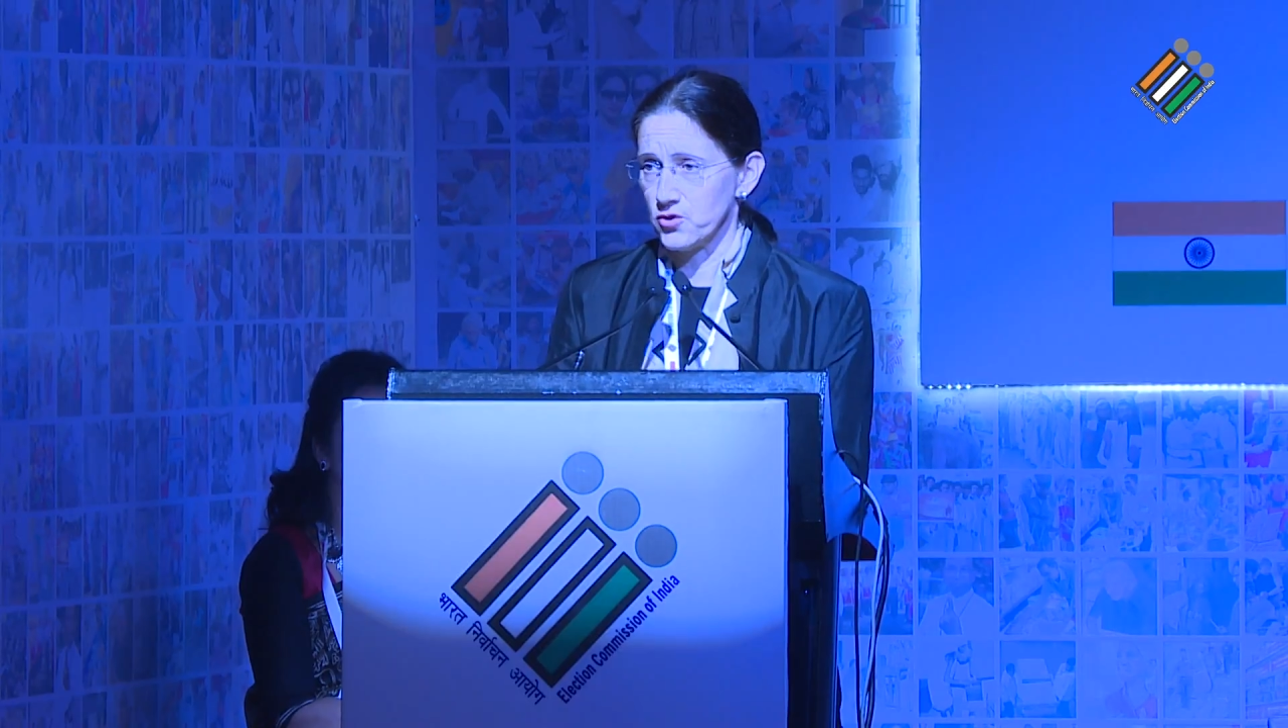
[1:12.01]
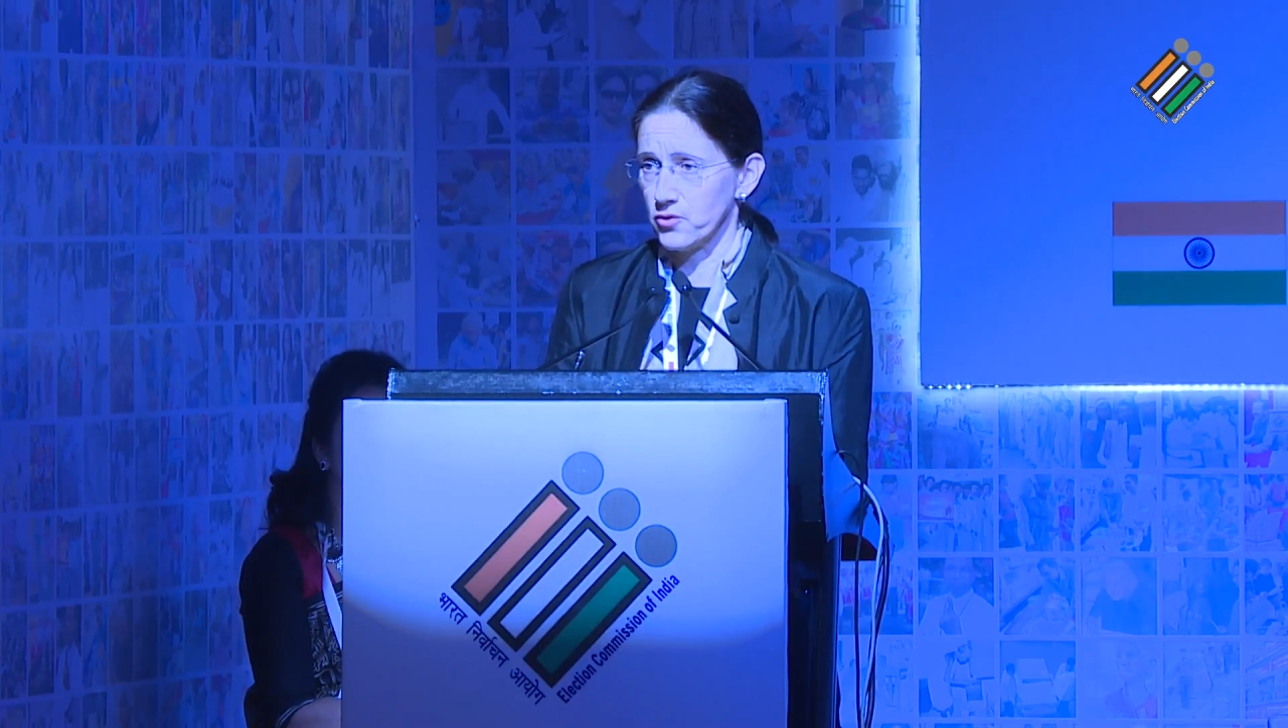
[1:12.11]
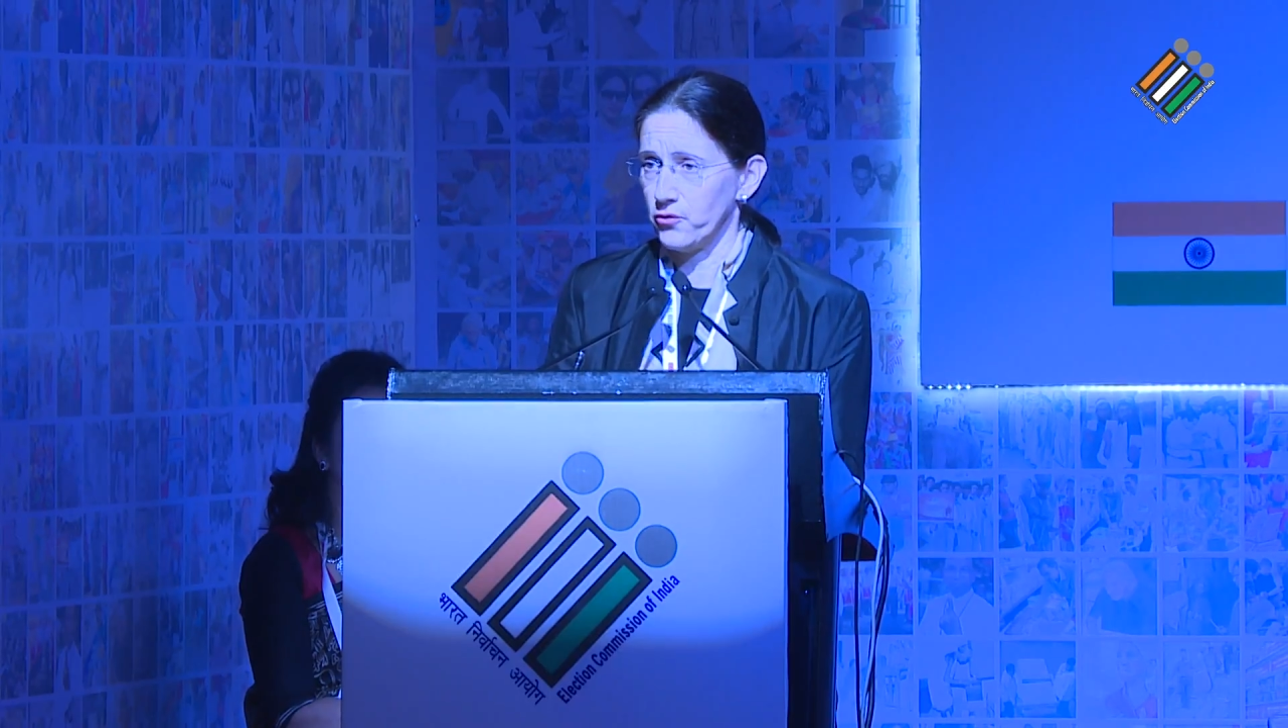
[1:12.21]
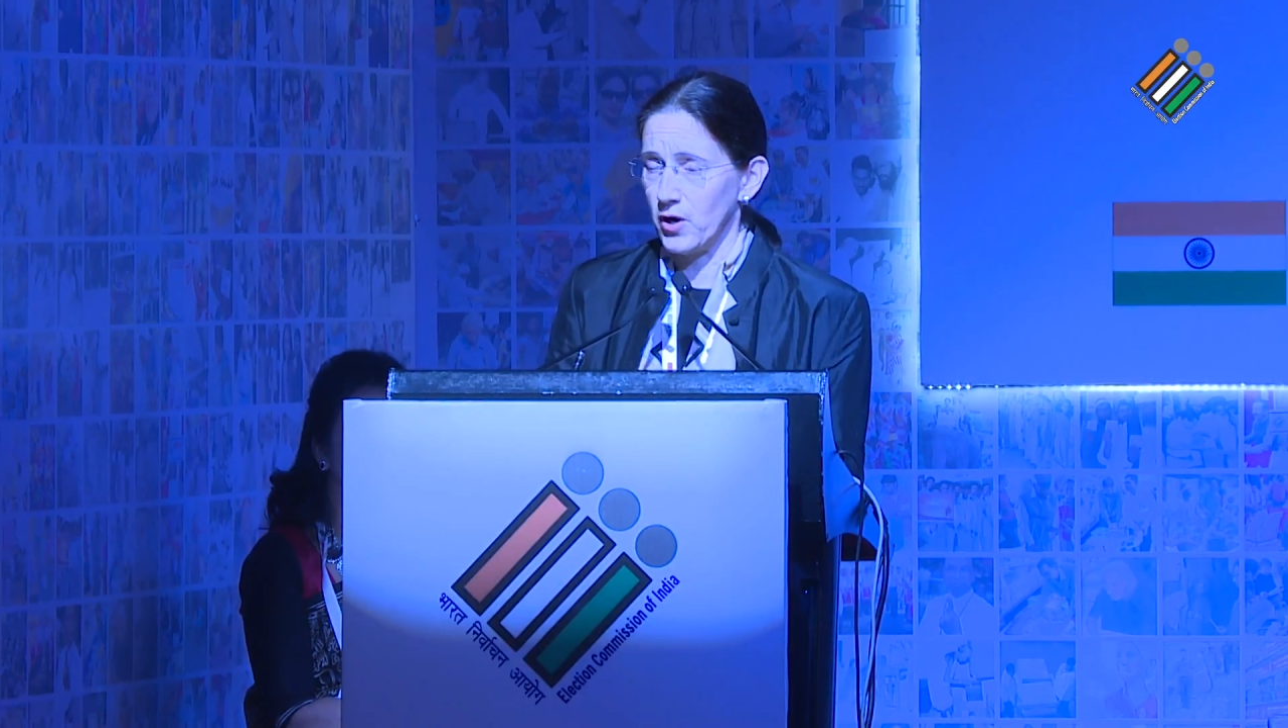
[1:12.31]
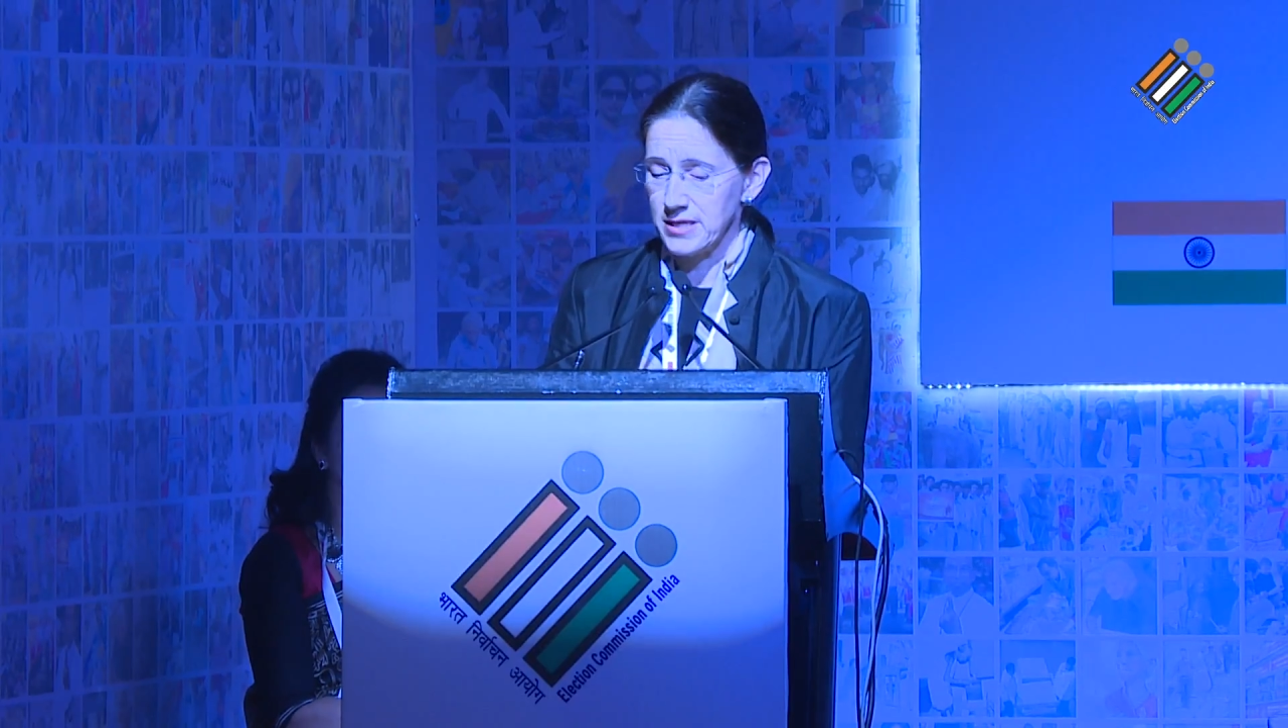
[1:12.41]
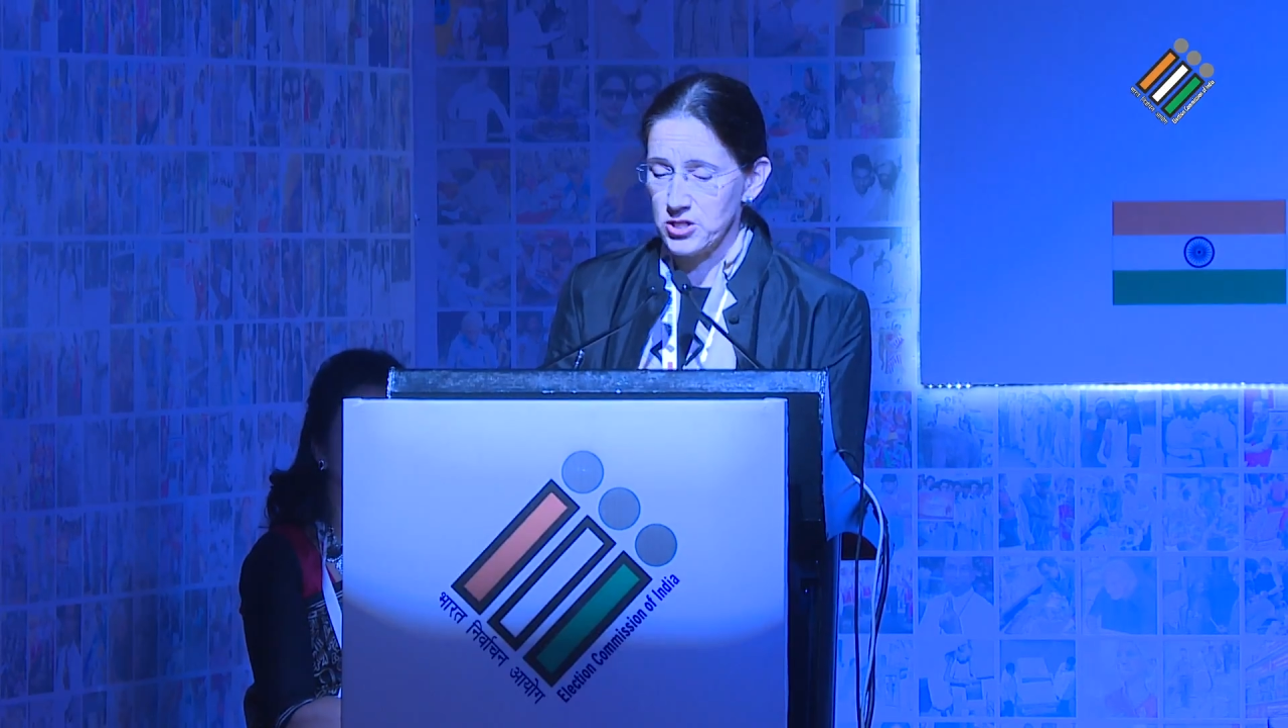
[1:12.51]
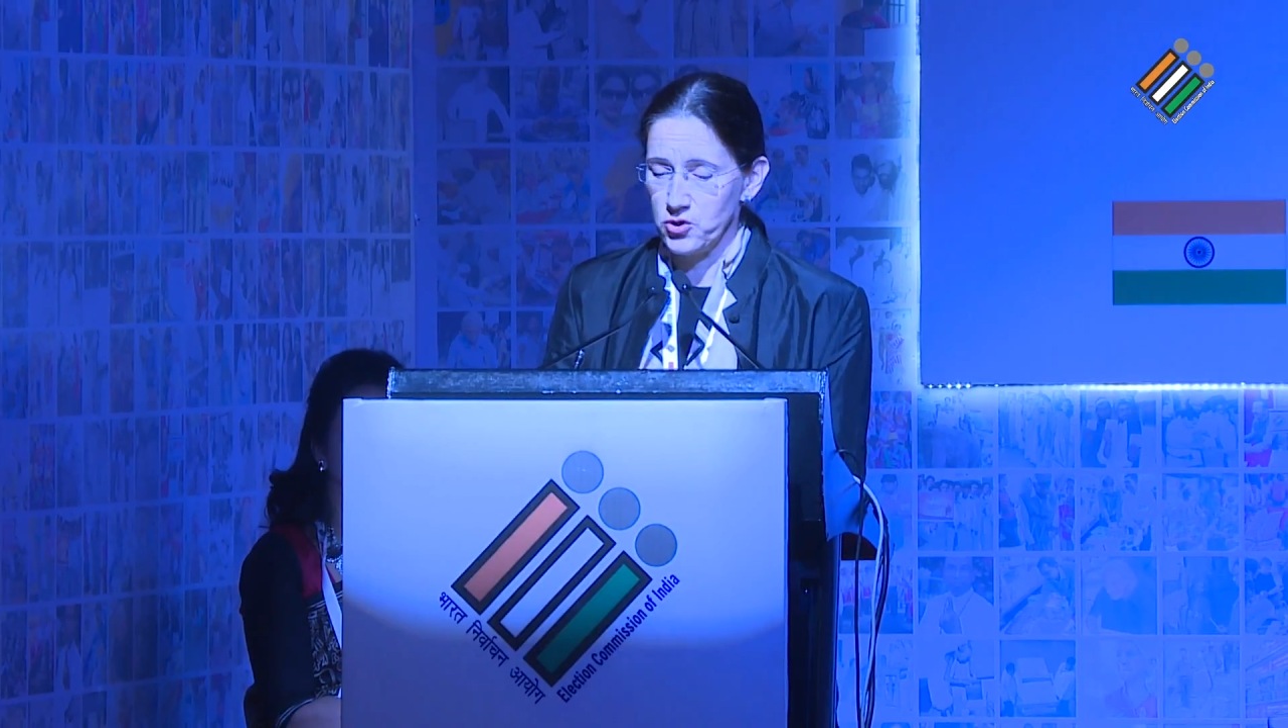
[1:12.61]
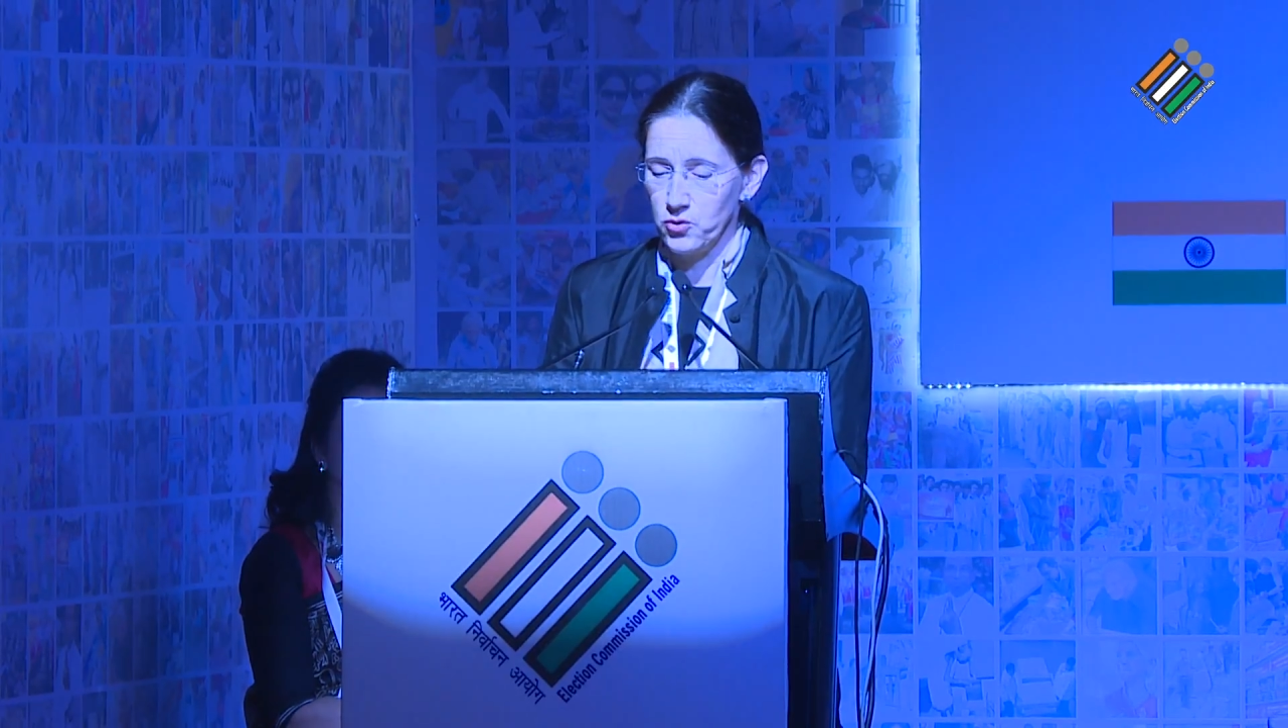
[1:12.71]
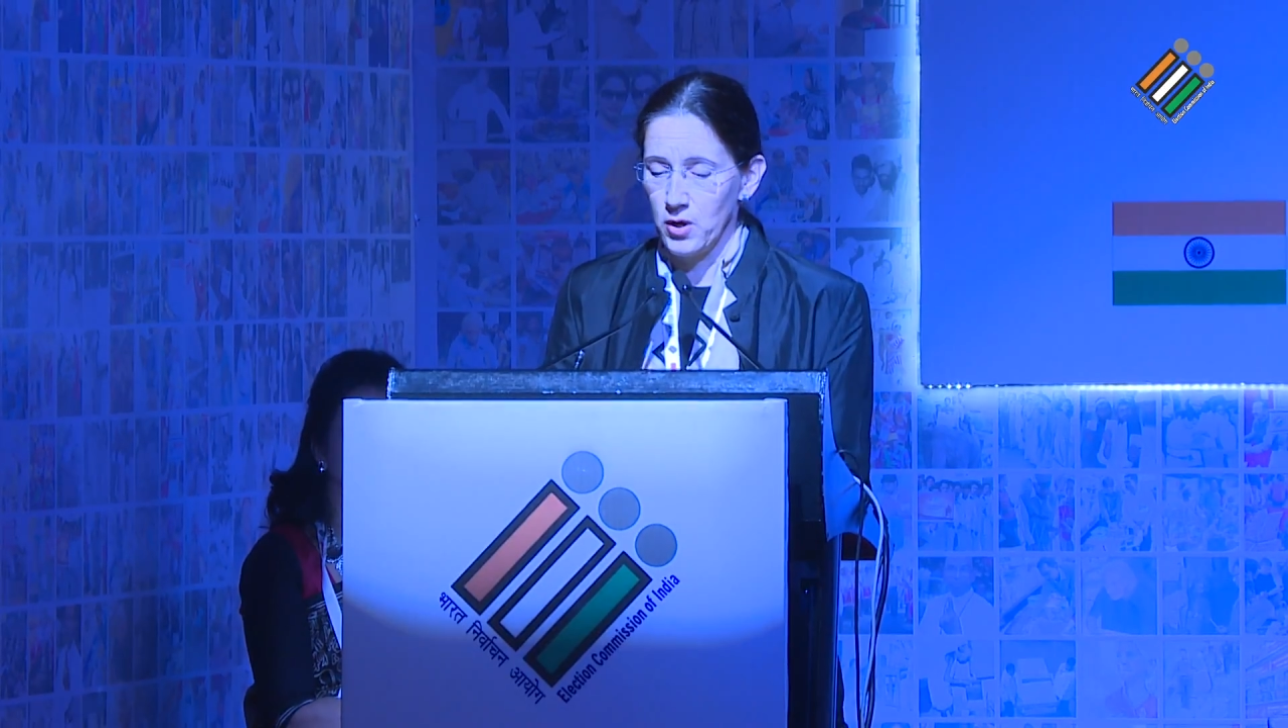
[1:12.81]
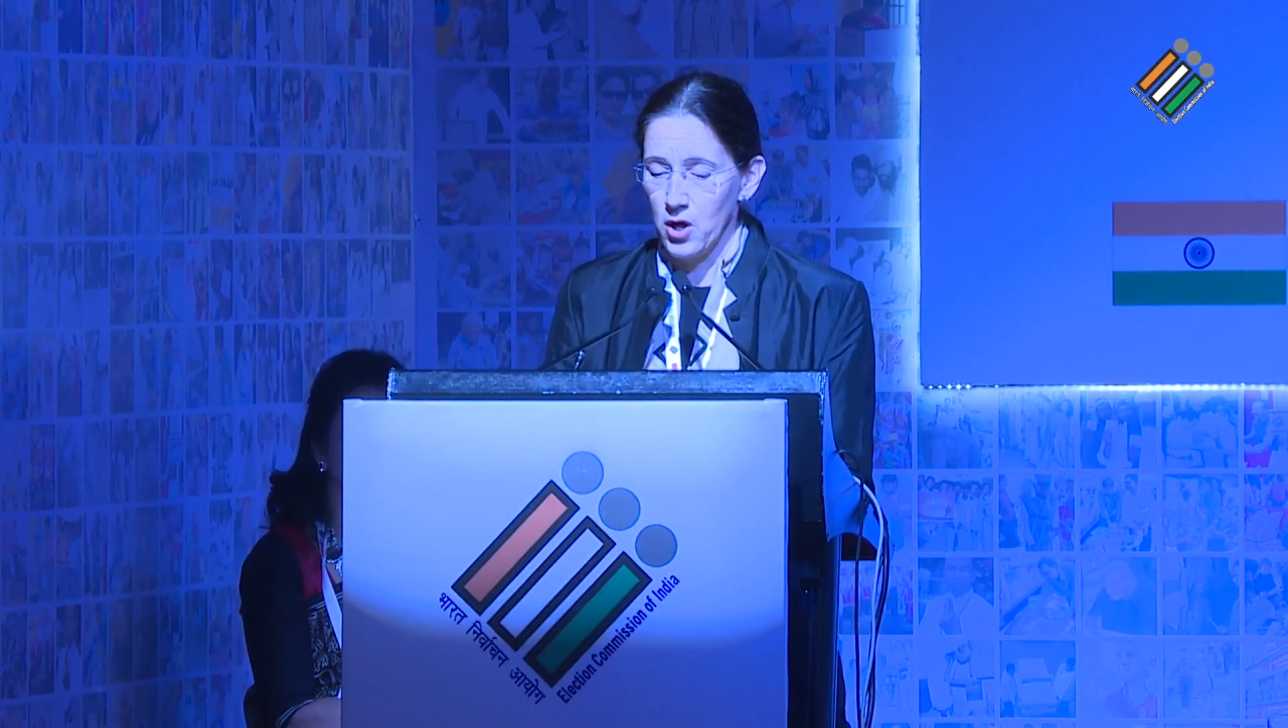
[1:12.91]
So for us
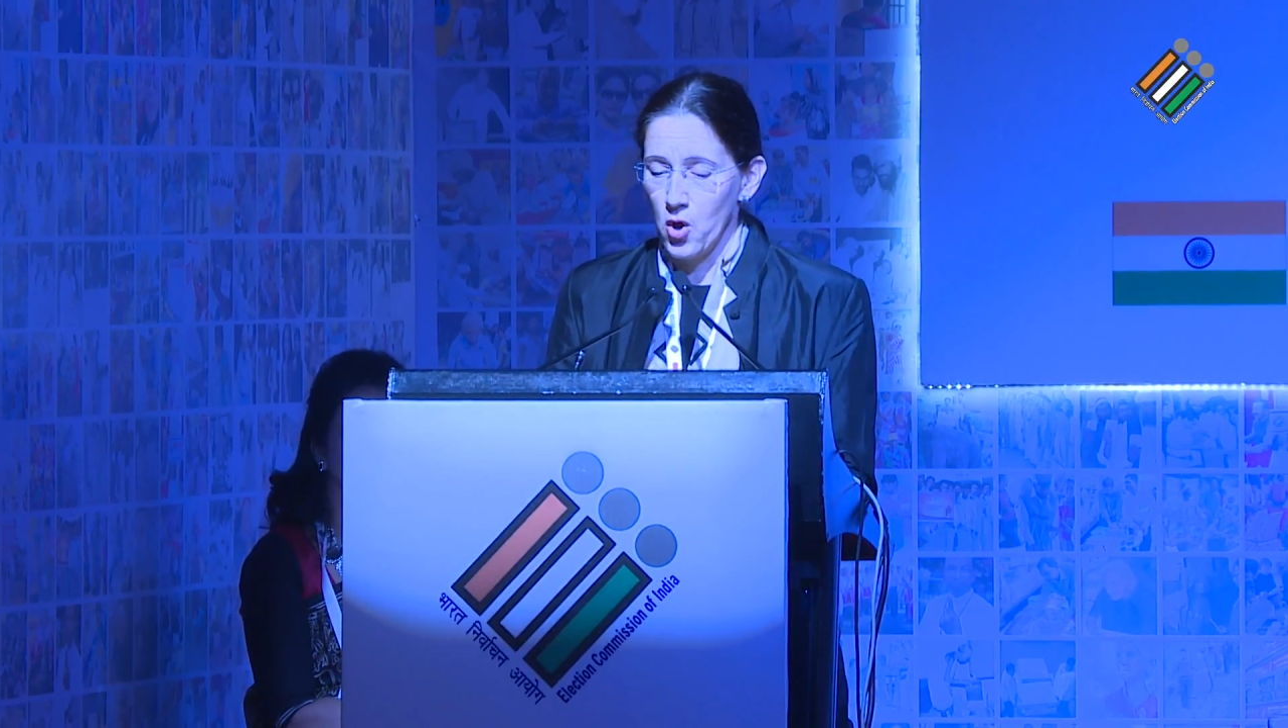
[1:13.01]
to